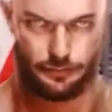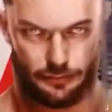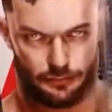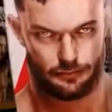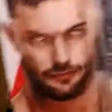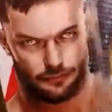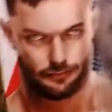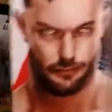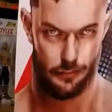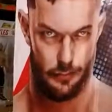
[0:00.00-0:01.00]
including
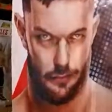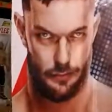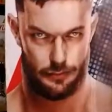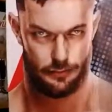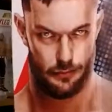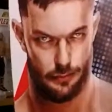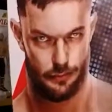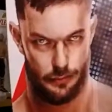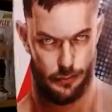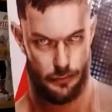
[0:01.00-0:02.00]
this one, and
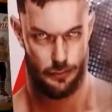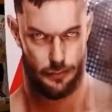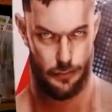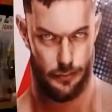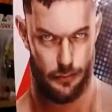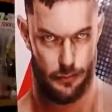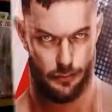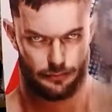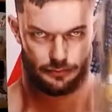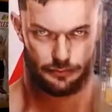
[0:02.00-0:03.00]
uh, he's wearing
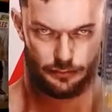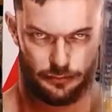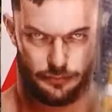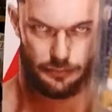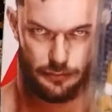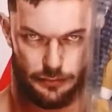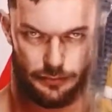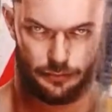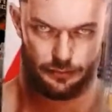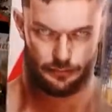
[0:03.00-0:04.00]
white,
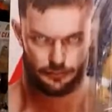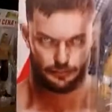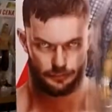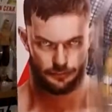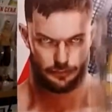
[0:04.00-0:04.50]
and um,